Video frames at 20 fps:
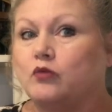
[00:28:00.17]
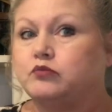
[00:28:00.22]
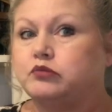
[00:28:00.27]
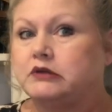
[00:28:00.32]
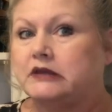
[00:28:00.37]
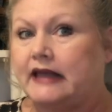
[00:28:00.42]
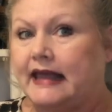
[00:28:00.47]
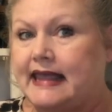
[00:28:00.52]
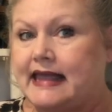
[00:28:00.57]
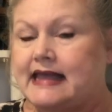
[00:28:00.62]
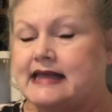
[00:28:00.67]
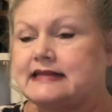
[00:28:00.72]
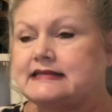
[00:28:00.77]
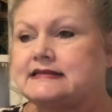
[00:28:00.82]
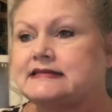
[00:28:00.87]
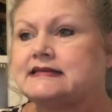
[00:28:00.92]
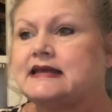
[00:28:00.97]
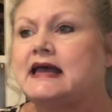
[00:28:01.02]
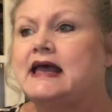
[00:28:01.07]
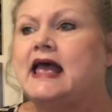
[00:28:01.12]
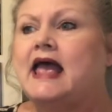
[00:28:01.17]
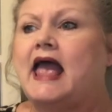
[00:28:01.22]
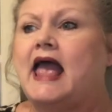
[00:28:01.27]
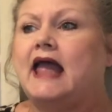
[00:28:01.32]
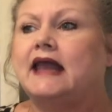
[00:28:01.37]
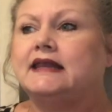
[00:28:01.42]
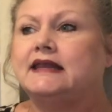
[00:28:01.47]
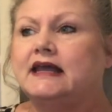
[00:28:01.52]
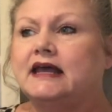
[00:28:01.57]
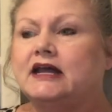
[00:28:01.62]
plants
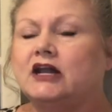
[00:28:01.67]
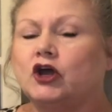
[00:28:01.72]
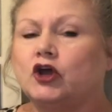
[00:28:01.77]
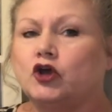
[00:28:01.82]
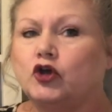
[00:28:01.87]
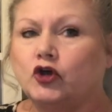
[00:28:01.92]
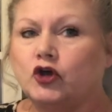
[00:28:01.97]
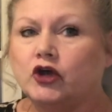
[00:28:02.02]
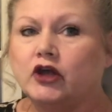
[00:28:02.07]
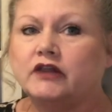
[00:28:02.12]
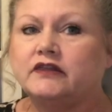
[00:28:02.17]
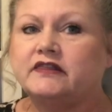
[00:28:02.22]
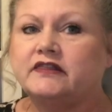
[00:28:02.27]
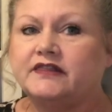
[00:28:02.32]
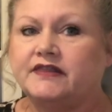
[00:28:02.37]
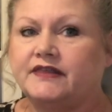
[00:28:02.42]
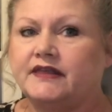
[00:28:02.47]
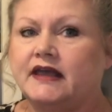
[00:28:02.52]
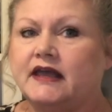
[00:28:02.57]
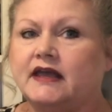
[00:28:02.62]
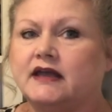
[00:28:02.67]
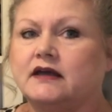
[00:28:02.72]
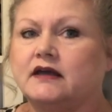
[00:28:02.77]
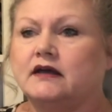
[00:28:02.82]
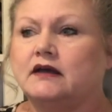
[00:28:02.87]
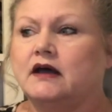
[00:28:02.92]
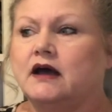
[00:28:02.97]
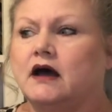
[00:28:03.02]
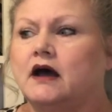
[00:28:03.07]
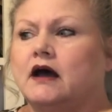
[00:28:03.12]
and get a good thick
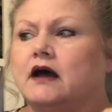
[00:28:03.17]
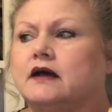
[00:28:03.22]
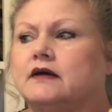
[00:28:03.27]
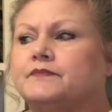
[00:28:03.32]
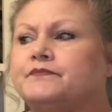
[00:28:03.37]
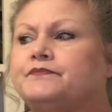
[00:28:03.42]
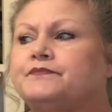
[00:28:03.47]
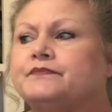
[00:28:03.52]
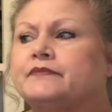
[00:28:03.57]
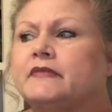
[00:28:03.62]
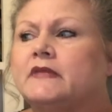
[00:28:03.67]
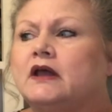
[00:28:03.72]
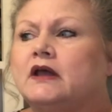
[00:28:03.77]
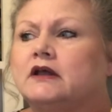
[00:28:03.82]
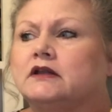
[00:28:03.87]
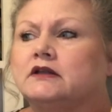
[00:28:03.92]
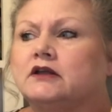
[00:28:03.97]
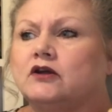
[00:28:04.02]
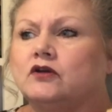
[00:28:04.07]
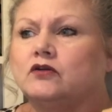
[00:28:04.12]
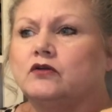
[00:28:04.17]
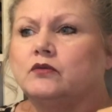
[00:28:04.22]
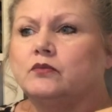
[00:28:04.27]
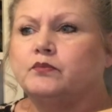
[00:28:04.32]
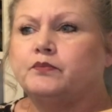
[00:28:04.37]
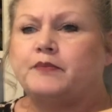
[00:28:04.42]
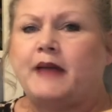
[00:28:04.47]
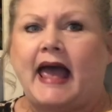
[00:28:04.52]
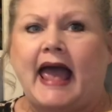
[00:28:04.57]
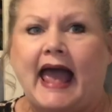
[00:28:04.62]

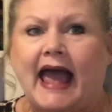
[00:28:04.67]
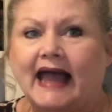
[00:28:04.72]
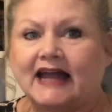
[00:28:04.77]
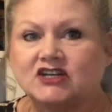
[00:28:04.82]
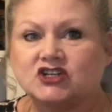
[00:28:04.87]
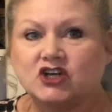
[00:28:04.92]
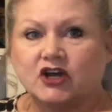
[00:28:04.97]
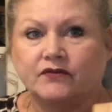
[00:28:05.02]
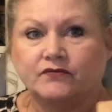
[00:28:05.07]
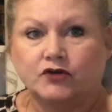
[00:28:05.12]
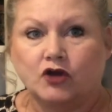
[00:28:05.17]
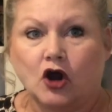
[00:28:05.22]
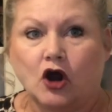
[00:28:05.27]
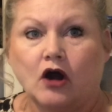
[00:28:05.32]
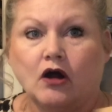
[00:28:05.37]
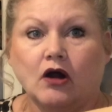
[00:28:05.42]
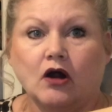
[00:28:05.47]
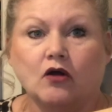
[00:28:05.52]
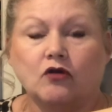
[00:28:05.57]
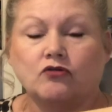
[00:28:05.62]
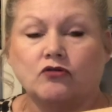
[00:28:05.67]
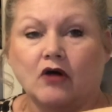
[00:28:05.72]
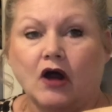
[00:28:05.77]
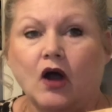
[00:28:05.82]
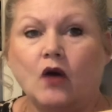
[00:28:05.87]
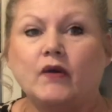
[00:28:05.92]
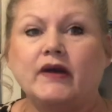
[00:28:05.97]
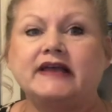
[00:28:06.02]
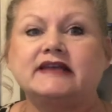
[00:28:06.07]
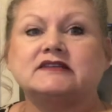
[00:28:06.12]
little patch of yarrow
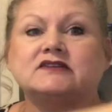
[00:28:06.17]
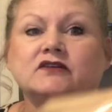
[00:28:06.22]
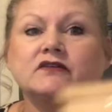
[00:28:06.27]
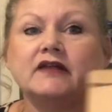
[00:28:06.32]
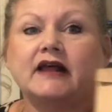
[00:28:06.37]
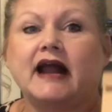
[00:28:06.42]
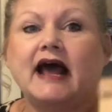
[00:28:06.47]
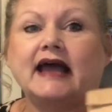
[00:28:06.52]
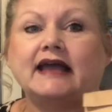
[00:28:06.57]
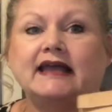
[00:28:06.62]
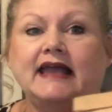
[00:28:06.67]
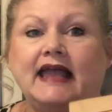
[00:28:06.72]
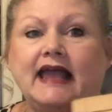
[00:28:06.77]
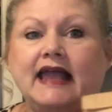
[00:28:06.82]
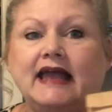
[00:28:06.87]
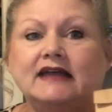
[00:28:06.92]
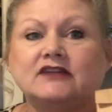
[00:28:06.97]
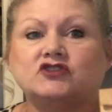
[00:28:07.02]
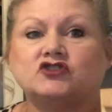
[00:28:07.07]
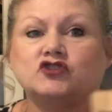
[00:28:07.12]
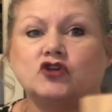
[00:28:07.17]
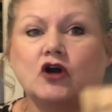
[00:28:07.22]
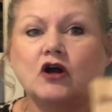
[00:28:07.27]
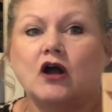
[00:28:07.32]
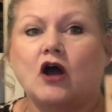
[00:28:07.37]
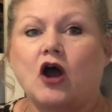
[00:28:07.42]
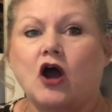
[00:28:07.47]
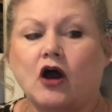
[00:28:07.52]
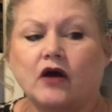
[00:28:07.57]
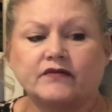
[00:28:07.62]
growing so that I can start
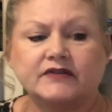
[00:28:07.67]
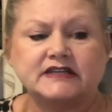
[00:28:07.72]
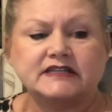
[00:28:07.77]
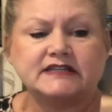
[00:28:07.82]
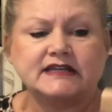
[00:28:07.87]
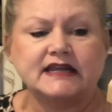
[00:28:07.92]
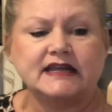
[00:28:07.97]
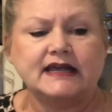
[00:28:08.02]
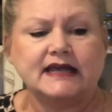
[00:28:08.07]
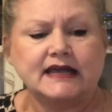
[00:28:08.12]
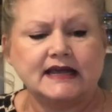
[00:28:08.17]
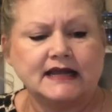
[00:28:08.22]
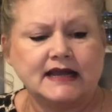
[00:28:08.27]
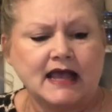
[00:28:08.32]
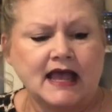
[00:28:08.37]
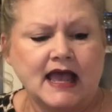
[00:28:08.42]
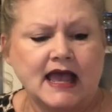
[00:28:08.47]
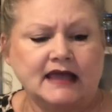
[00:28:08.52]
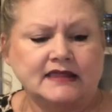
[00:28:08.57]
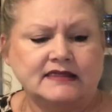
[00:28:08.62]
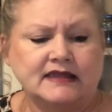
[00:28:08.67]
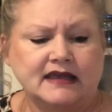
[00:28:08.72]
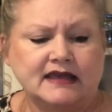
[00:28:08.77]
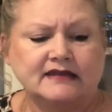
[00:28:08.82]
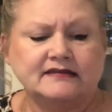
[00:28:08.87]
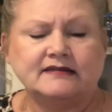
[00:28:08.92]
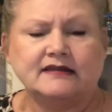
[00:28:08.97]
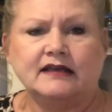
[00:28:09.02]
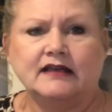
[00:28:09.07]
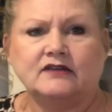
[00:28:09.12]
harvesting it.
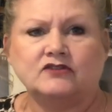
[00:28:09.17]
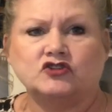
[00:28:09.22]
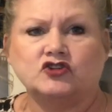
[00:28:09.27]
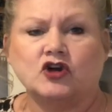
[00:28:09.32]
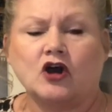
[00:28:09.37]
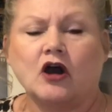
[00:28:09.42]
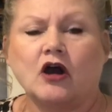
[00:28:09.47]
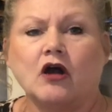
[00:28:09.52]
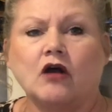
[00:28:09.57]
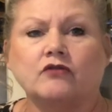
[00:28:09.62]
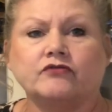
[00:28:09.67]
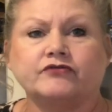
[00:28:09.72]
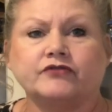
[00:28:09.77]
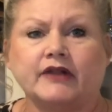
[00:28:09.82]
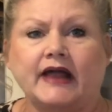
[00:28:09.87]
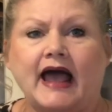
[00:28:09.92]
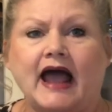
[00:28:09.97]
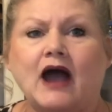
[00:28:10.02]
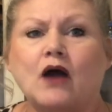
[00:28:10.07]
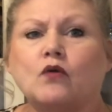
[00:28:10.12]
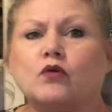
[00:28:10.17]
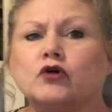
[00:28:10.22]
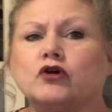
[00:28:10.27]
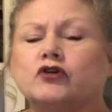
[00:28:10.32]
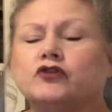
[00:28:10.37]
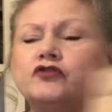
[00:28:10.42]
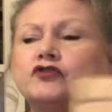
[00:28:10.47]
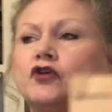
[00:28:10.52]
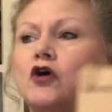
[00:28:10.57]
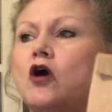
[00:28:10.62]
This is yarrow
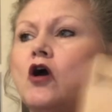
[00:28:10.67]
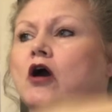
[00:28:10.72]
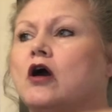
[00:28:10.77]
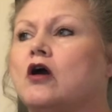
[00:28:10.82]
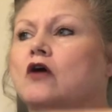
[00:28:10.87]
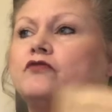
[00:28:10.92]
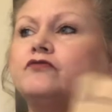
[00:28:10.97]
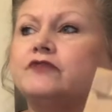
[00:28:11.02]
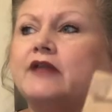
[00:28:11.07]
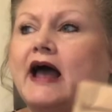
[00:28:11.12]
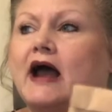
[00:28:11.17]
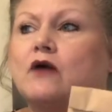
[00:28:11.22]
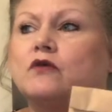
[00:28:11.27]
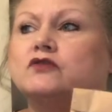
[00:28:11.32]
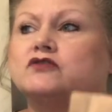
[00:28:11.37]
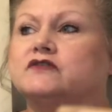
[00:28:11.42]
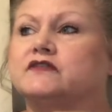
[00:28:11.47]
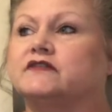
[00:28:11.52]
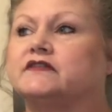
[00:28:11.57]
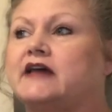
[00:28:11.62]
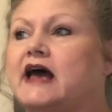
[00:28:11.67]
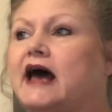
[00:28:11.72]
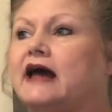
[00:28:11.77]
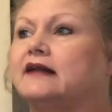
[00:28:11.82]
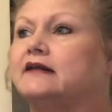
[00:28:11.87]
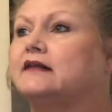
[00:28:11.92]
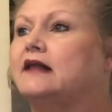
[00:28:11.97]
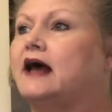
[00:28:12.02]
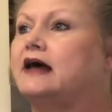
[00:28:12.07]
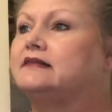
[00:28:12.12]
flowers. Yarrow flowers is
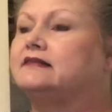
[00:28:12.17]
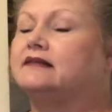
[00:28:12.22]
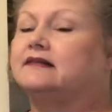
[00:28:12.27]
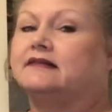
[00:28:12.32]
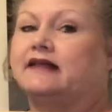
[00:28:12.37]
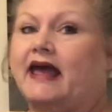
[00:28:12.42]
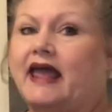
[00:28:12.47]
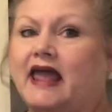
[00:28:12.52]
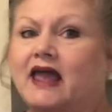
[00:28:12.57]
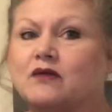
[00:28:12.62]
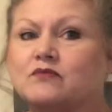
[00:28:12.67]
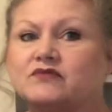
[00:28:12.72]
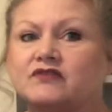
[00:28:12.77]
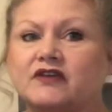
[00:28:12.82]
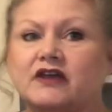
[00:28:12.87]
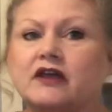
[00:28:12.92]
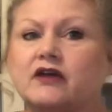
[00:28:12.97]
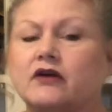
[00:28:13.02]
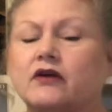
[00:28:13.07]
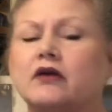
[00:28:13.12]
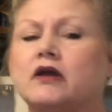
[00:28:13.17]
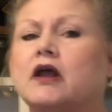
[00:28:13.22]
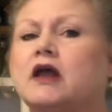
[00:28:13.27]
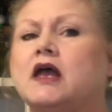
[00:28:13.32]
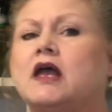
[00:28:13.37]
kind of like the lamb's ear.